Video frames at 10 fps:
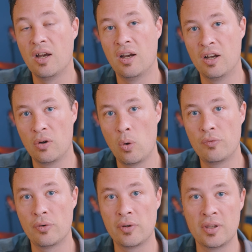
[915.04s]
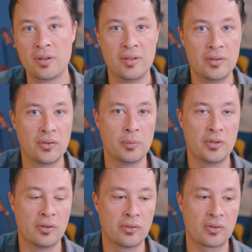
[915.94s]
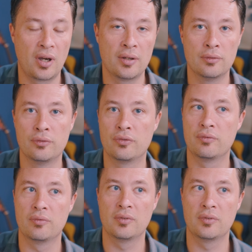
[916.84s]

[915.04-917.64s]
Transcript: uh, hopefully these images kind of